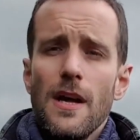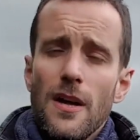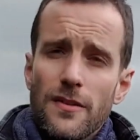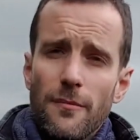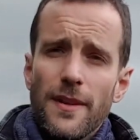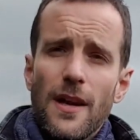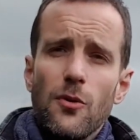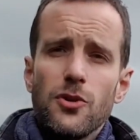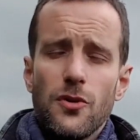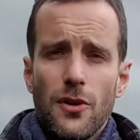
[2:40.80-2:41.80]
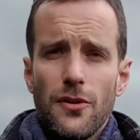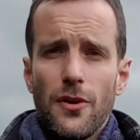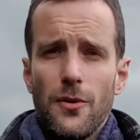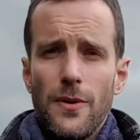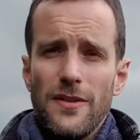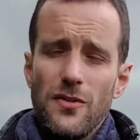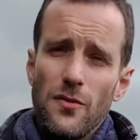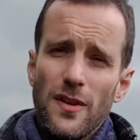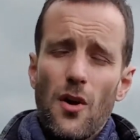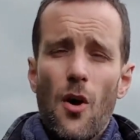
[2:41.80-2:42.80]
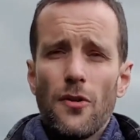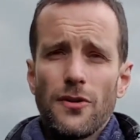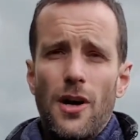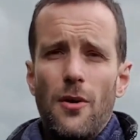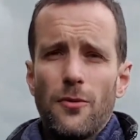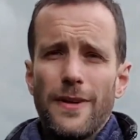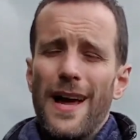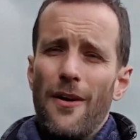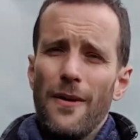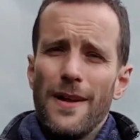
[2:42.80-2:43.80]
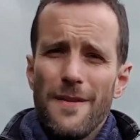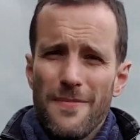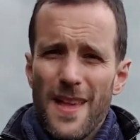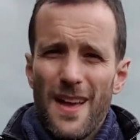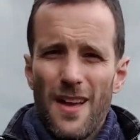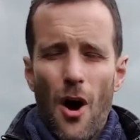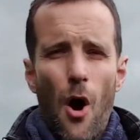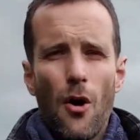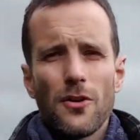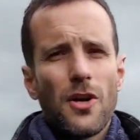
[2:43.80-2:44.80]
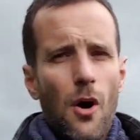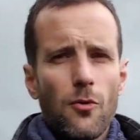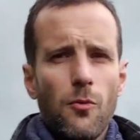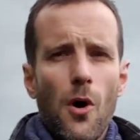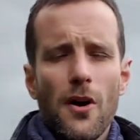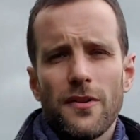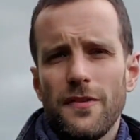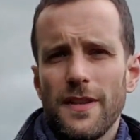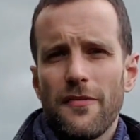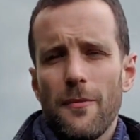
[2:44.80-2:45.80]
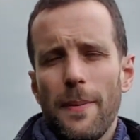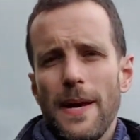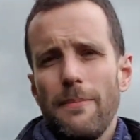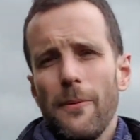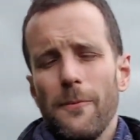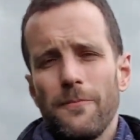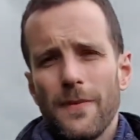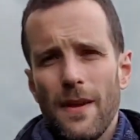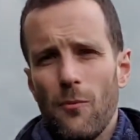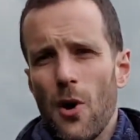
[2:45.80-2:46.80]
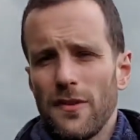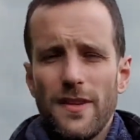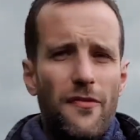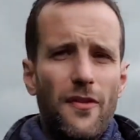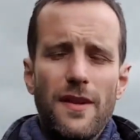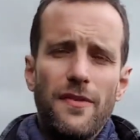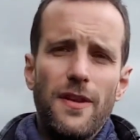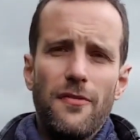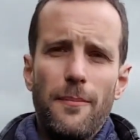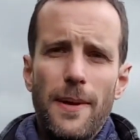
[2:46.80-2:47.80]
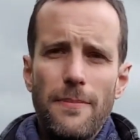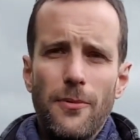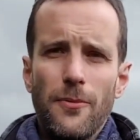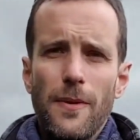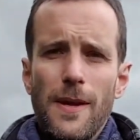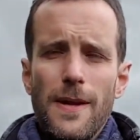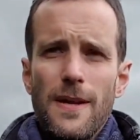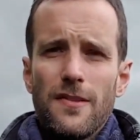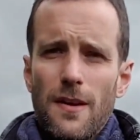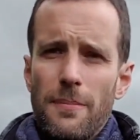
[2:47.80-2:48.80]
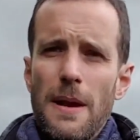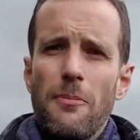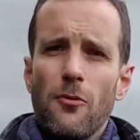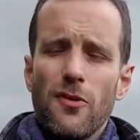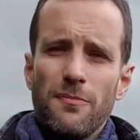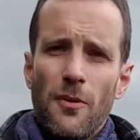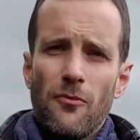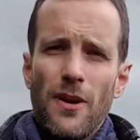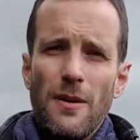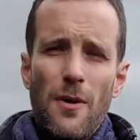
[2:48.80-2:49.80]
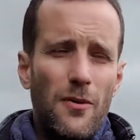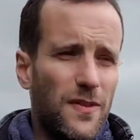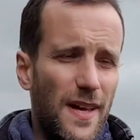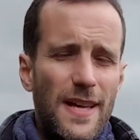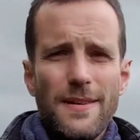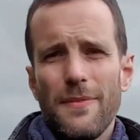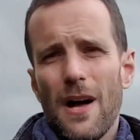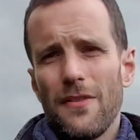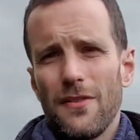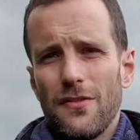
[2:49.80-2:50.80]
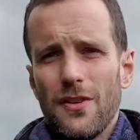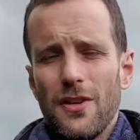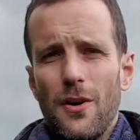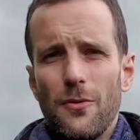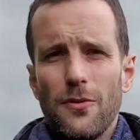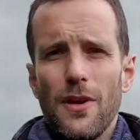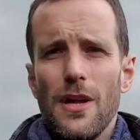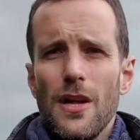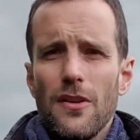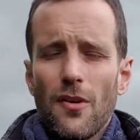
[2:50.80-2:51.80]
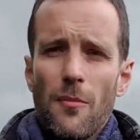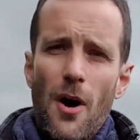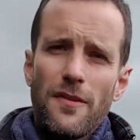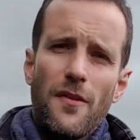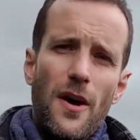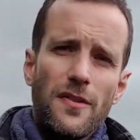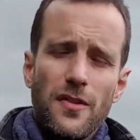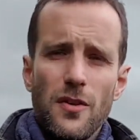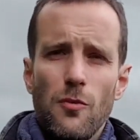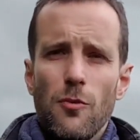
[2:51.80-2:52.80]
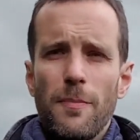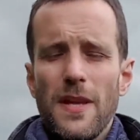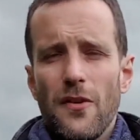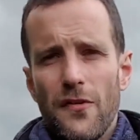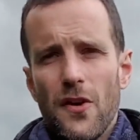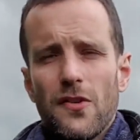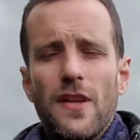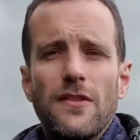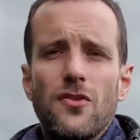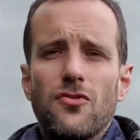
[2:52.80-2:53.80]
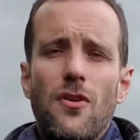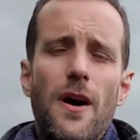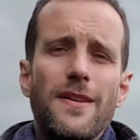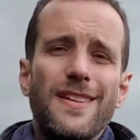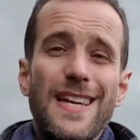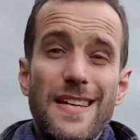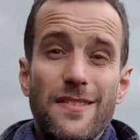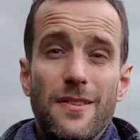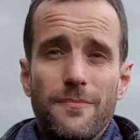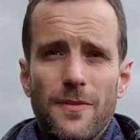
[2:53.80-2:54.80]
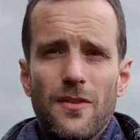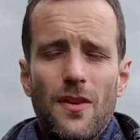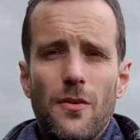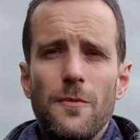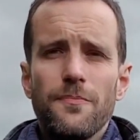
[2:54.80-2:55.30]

Something else you can do is using hot and cold. Now, hot and cold works for different people, works differently for different people. Some people respond really well to heat, others to cold. So my advice to you would be, the first thing to try is heat. So